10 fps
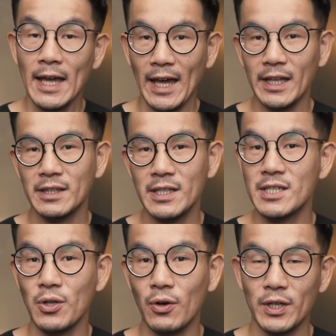And this
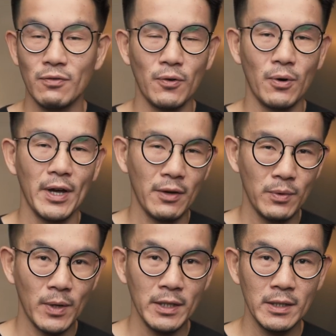is not a vacuum for
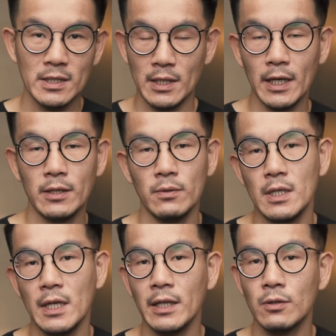everyone. Stay until
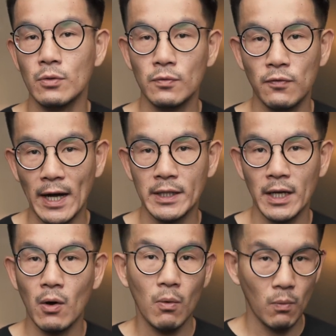the end to find
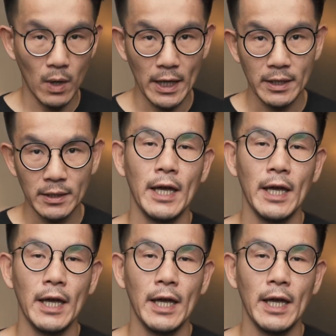out why.